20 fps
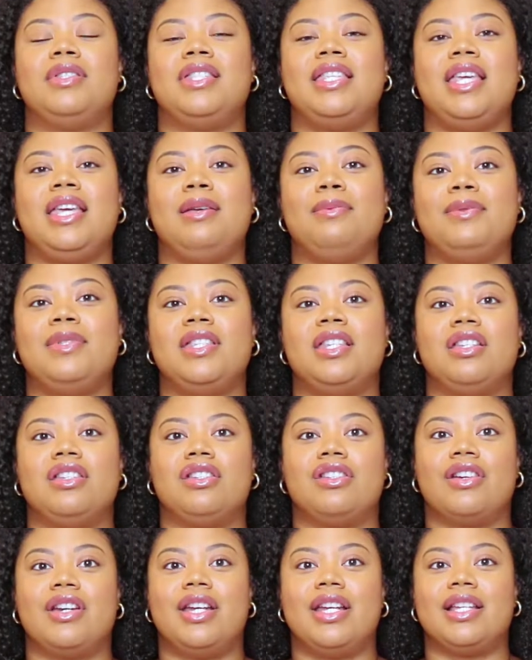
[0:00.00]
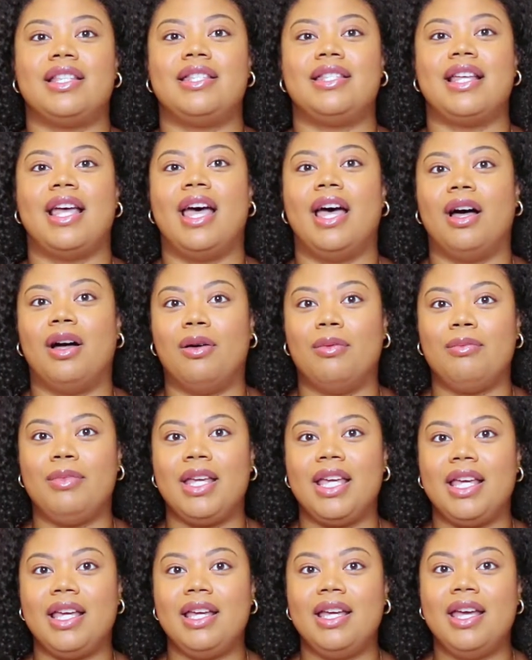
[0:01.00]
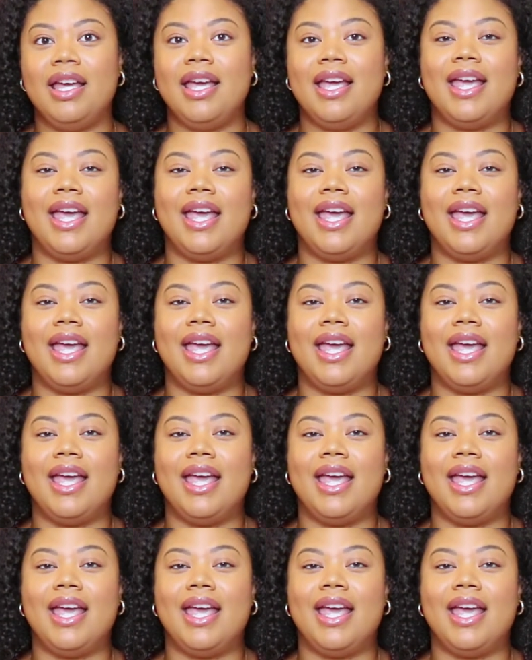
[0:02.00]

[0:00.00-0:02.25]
tips and tricks to help me